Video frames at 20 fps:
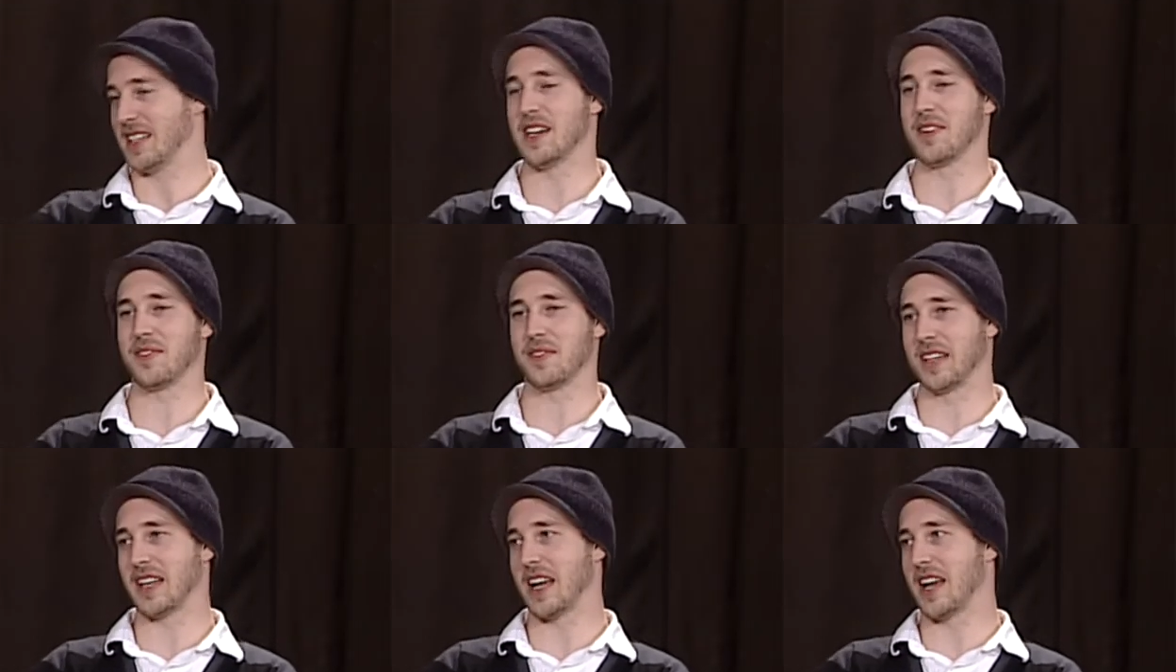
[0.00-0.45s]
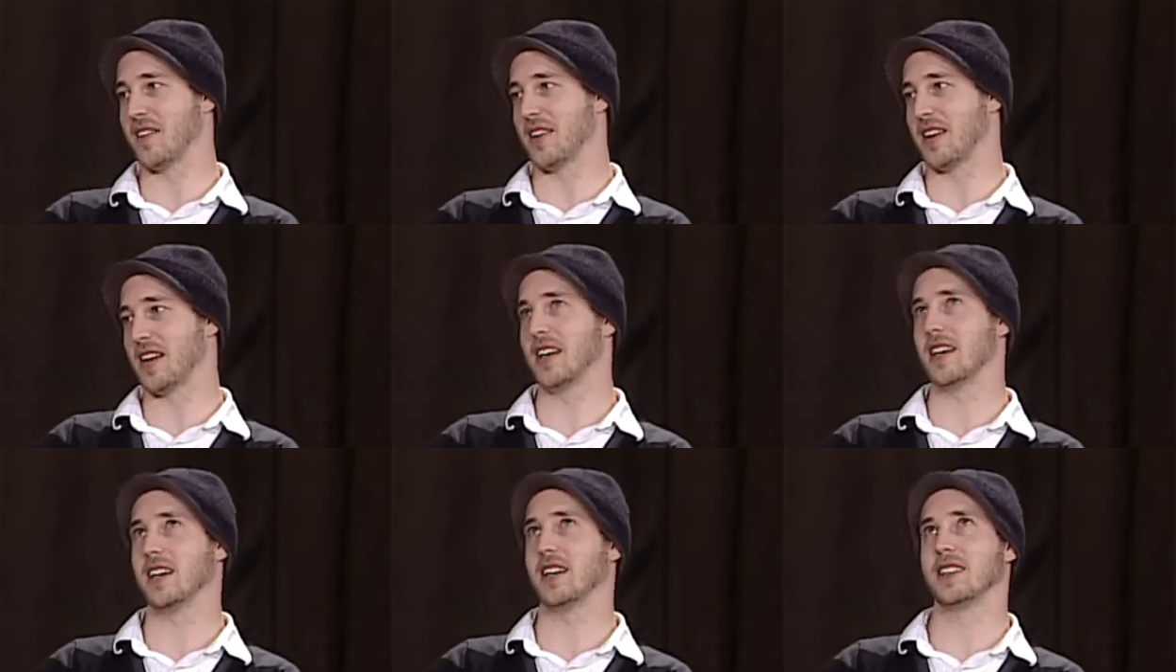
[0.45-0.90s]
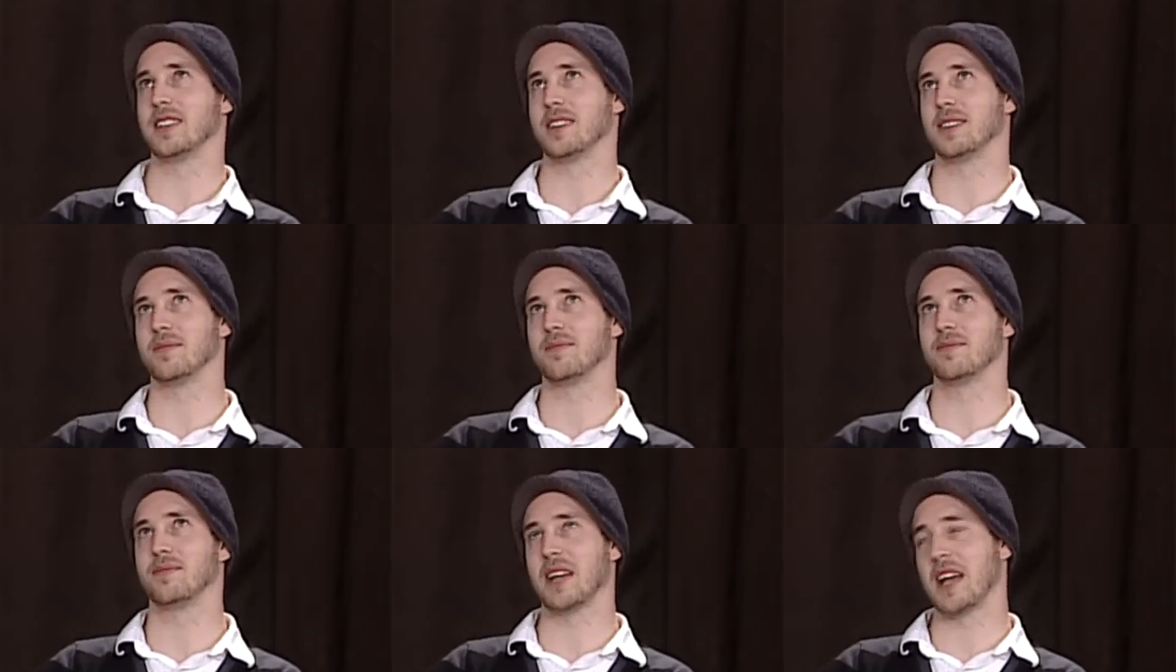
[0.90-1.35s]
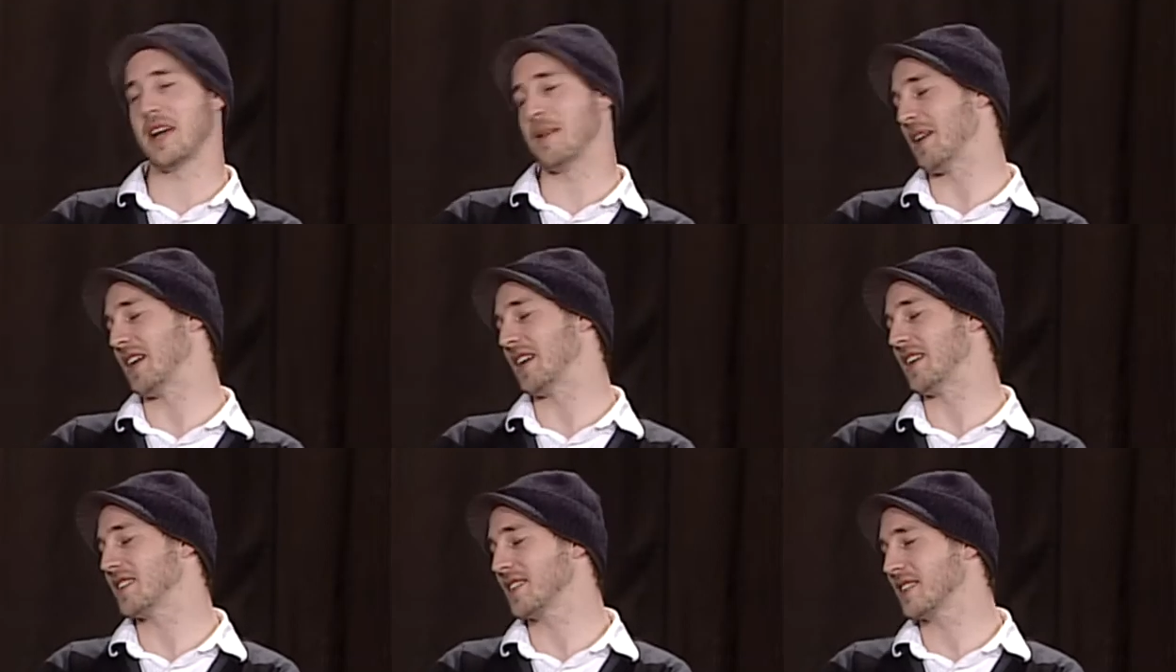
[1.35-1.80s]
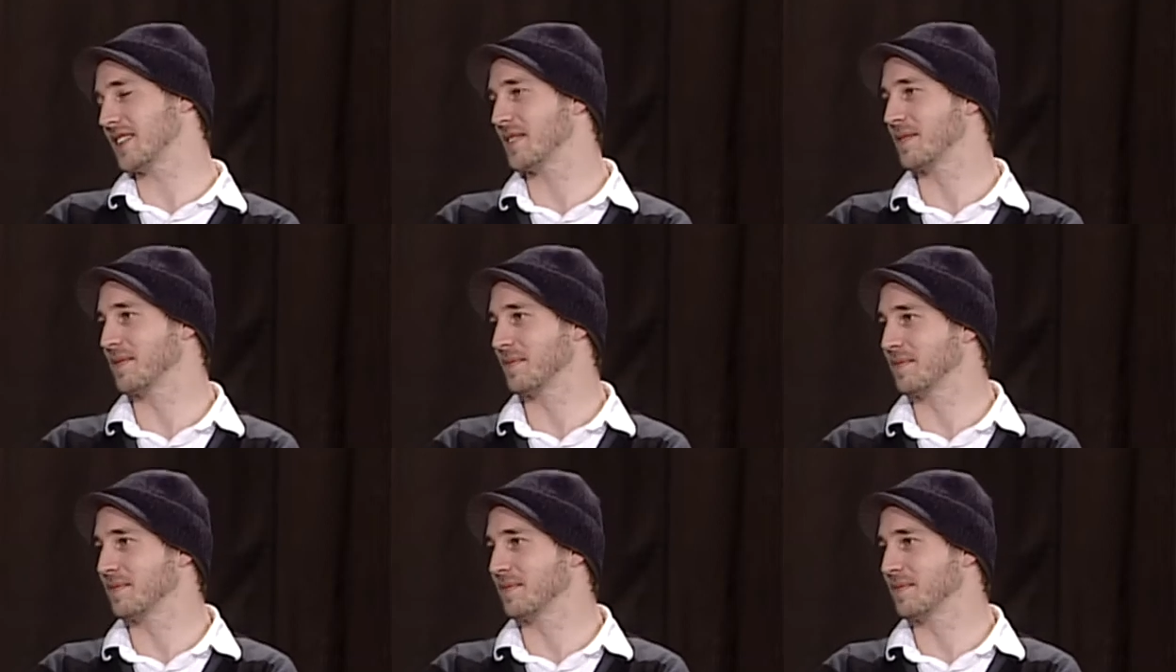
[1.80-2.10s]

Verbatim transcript: definitely gave it a A minus.